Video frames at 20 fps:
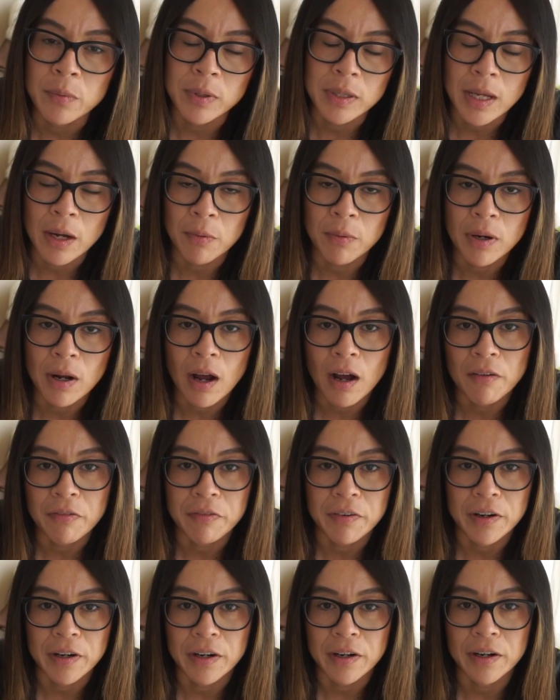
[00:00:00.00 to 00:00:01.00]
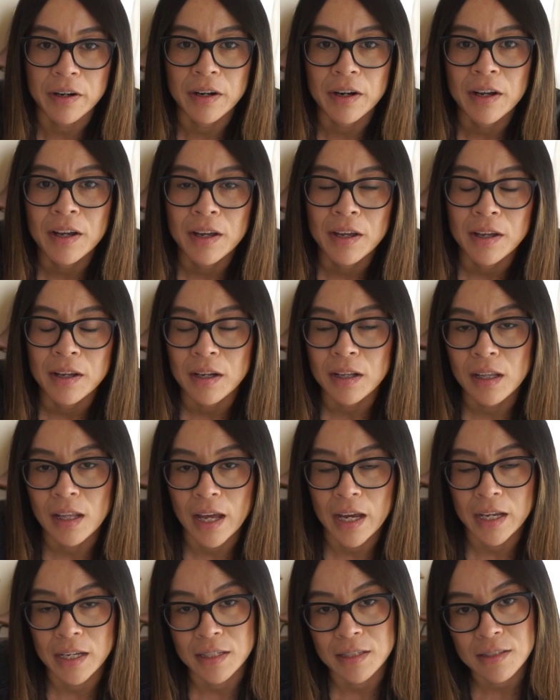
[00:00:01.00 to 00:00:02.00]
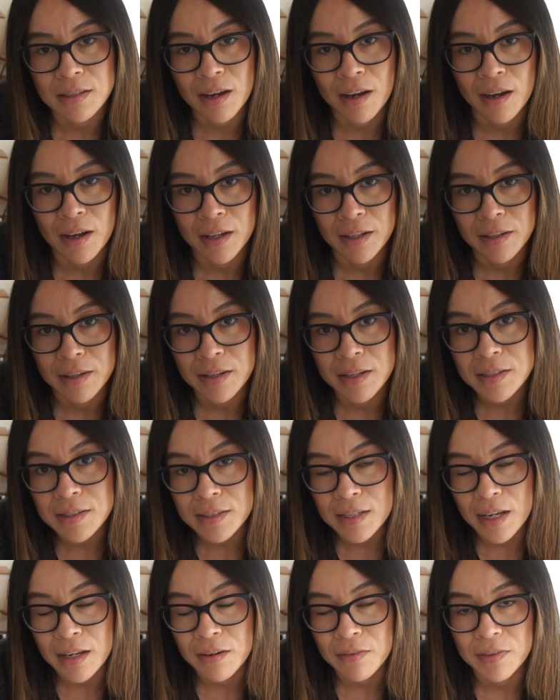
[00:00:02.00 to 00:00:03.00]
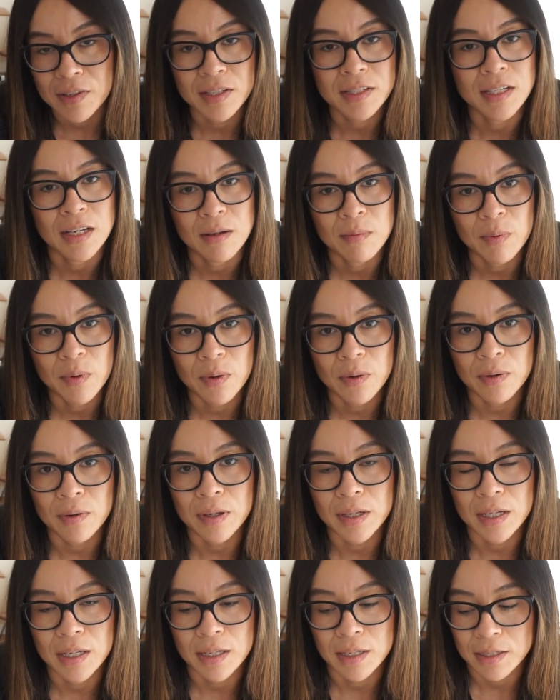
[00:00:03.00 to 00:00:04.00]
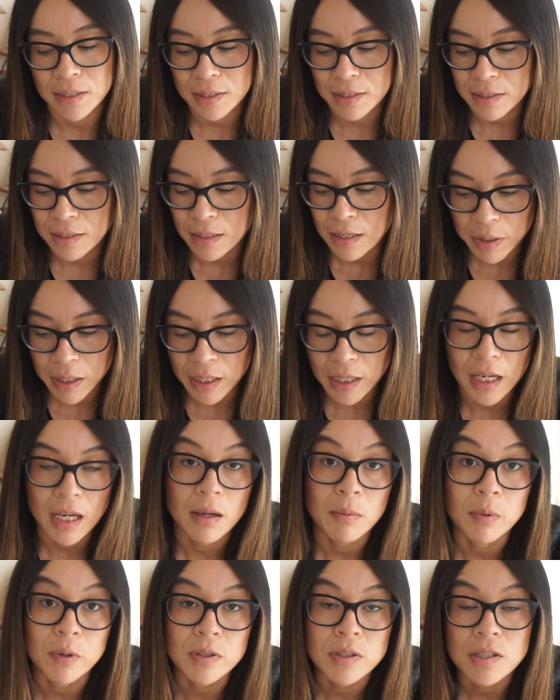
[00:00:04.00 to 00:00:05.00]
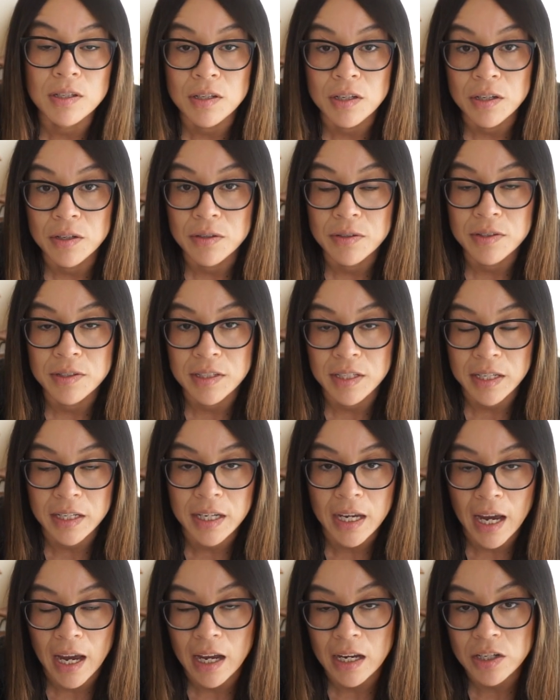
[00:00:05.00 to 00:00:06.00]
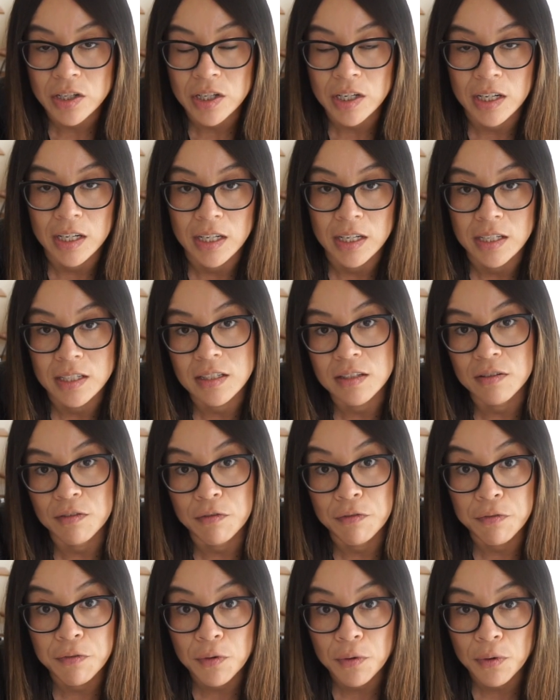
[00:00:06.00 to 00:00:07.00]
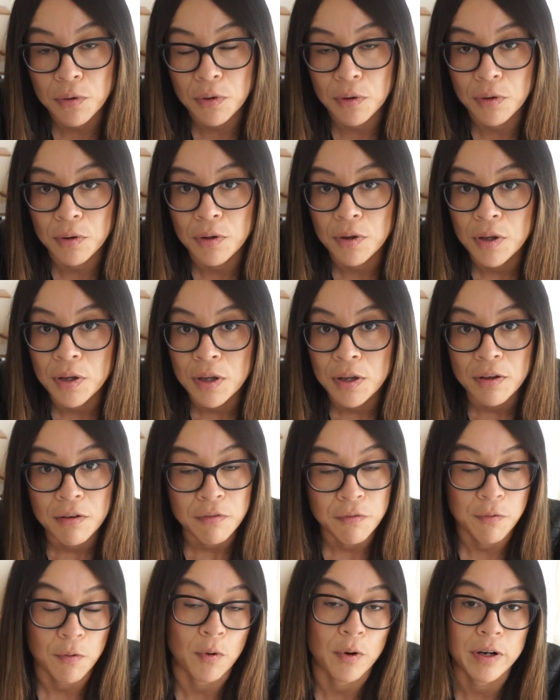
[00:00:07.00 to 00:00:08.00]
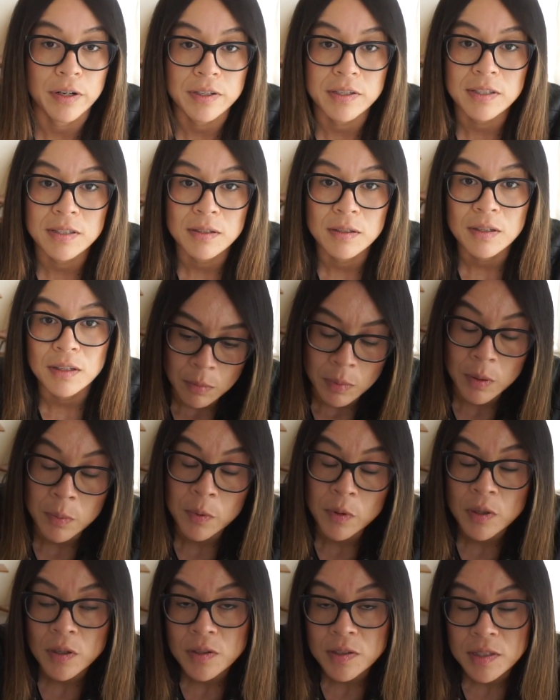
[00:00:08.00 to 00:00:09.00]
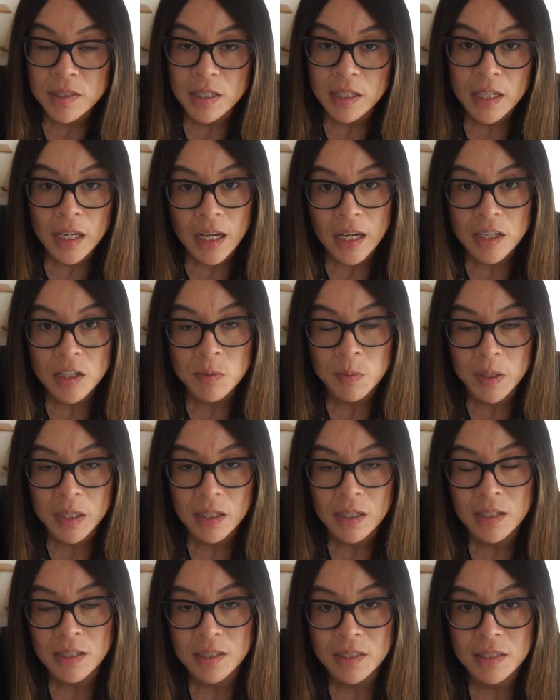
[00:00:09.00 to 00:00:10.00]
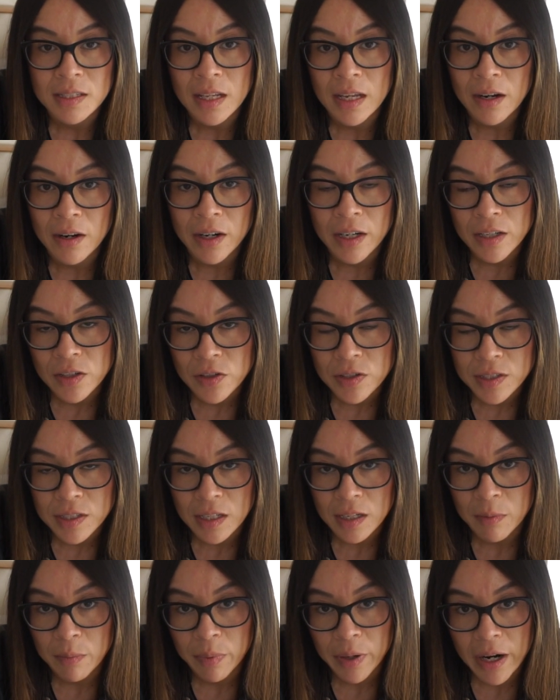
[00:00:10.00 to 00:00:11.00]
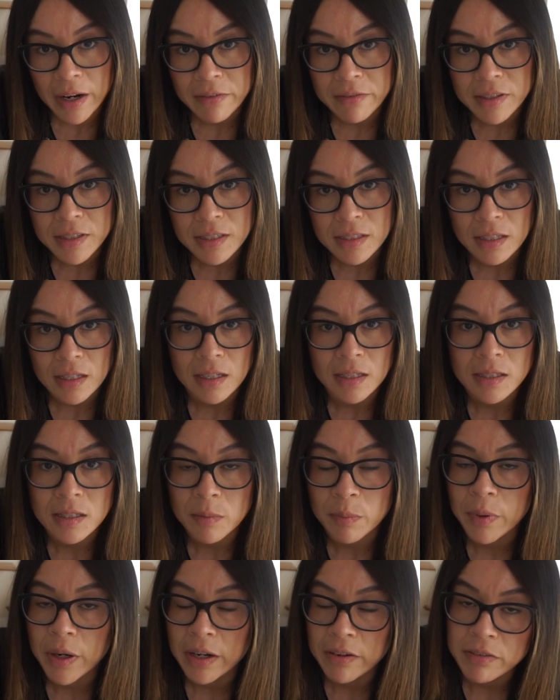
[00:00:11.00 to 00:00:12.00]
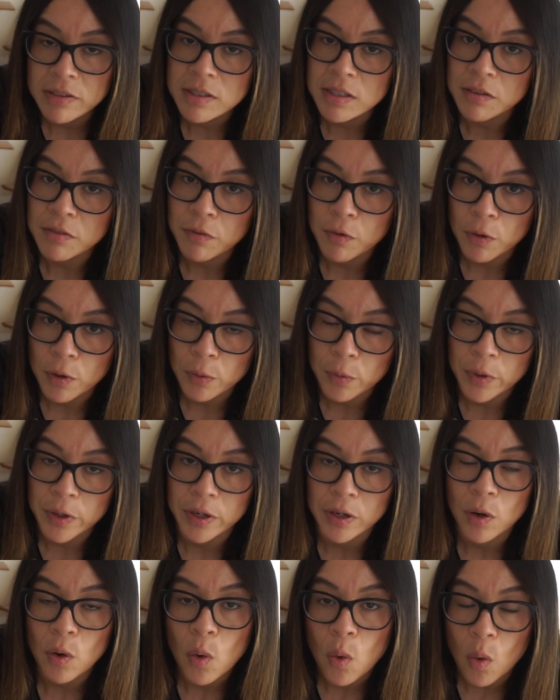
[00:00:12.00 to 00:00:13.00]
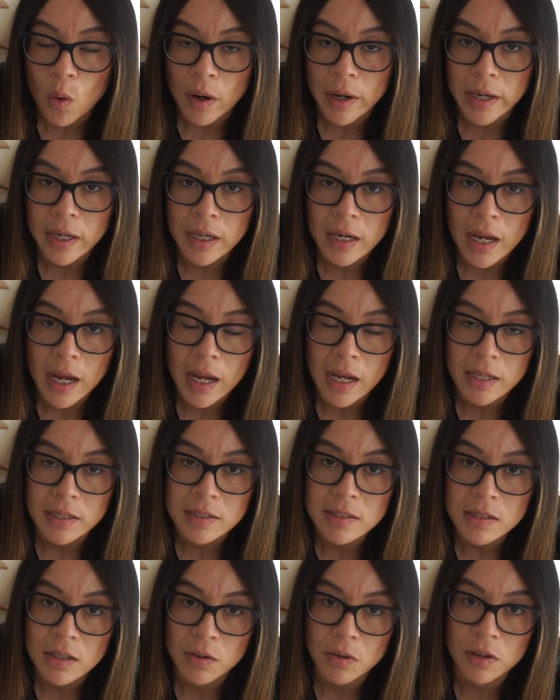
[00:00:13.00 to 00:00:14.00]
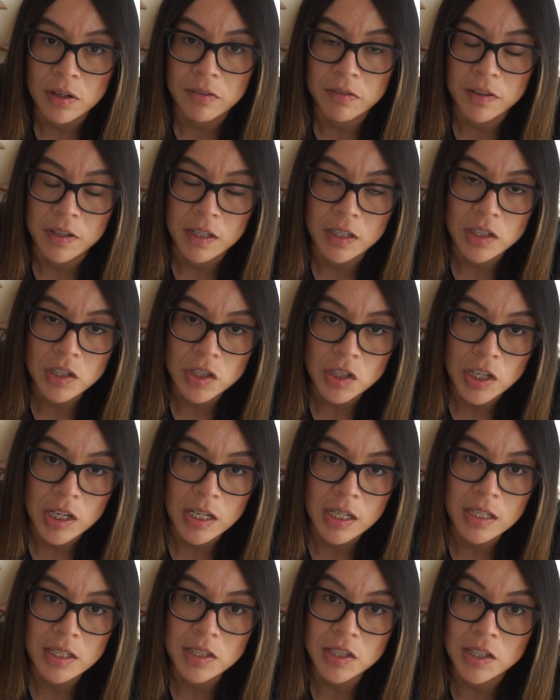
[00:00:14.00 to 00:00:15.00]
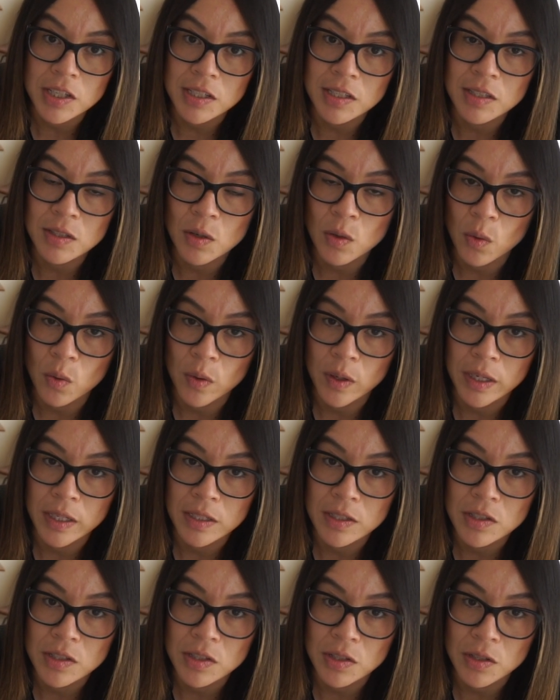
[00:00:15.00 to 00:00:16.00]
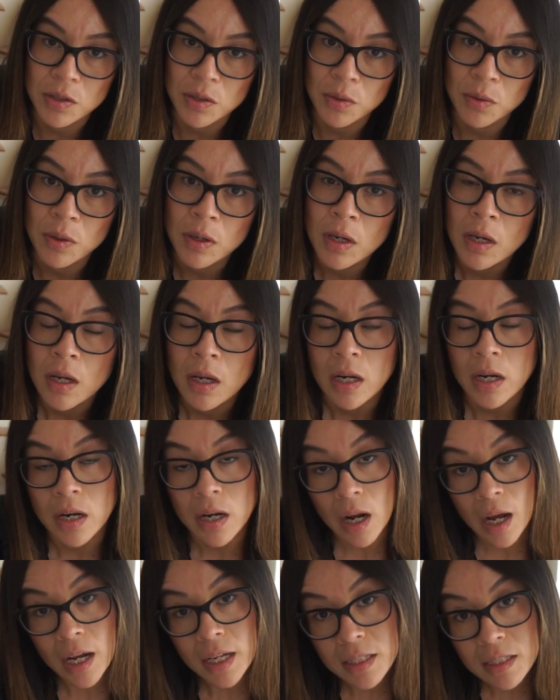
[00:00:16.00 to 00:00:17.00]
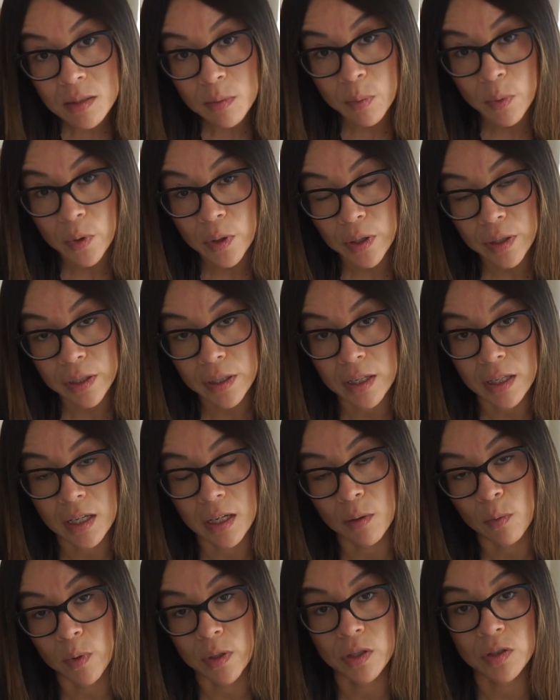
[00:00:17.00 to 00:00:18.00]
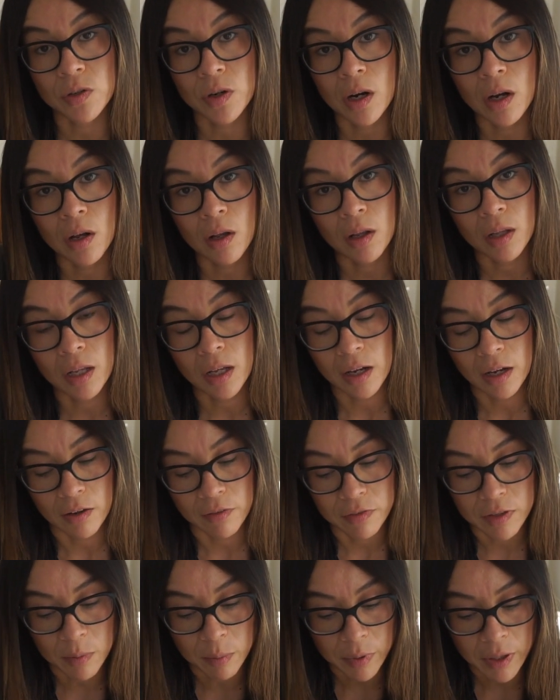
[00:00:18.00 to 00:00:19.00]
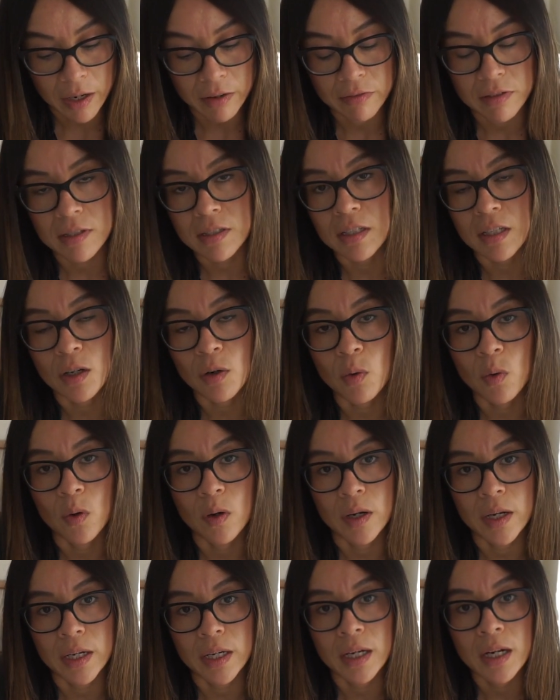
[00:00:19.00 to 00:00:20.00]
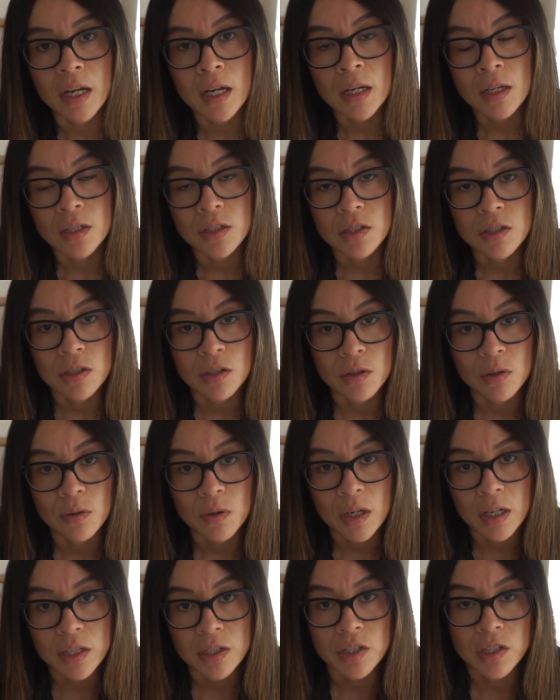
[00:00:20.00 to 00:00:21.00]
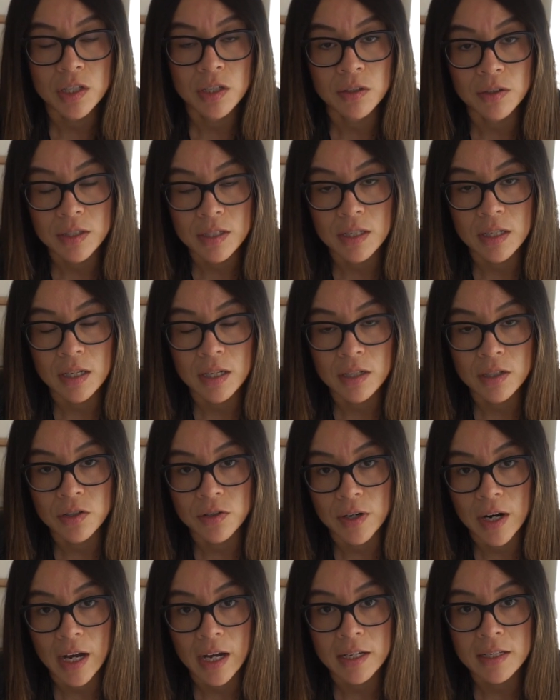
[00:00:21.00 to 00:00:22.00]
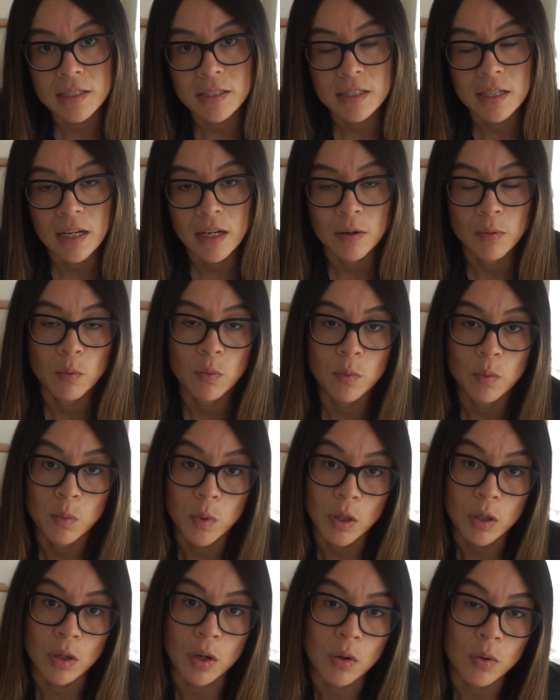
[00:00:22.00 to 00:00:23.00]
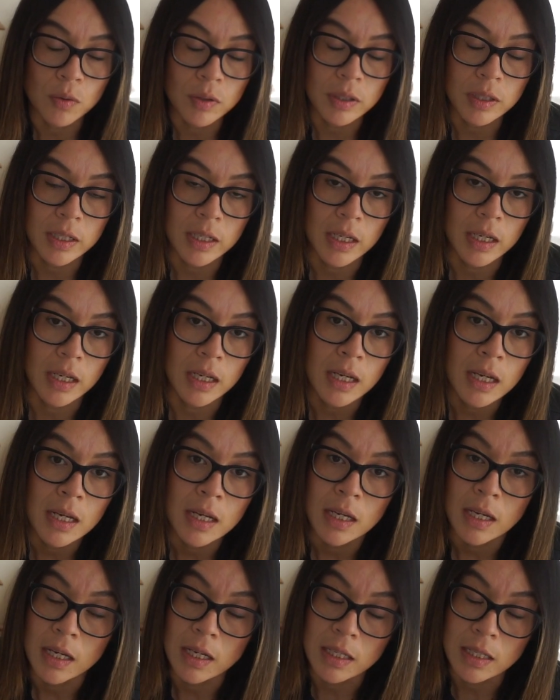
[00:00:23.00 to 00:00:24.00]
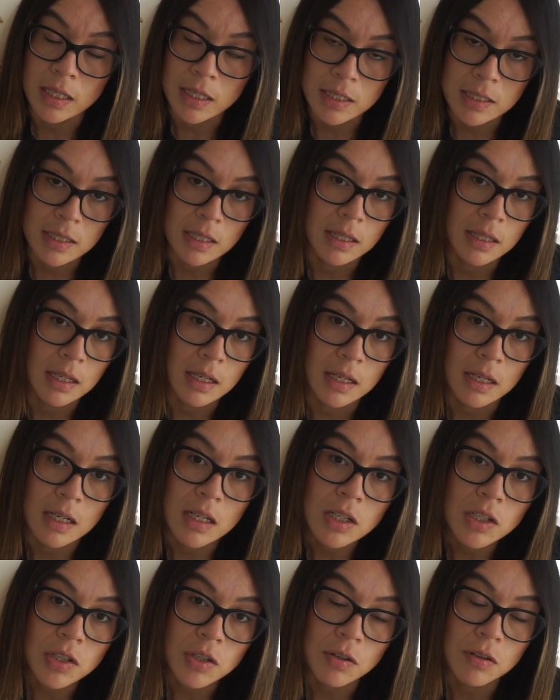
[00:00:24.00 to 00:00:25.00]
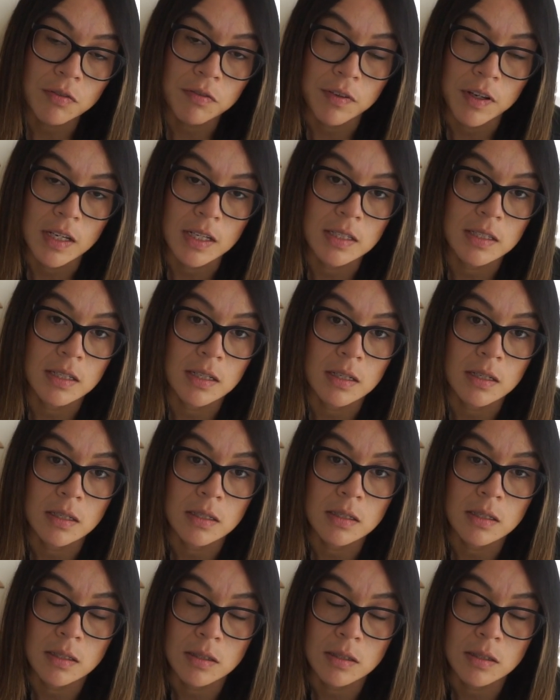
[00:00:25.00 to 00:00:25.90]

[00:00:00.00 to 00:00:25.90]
What that would offer clients on this side of the table is being able to use Zcash in its full force. People use Zcash because they're interested in privacy. It's a privacy forward coin. And so if an exchange is going to not support the withdrawal of the privacy coin to a shielded address and will only, at least in the initial phases,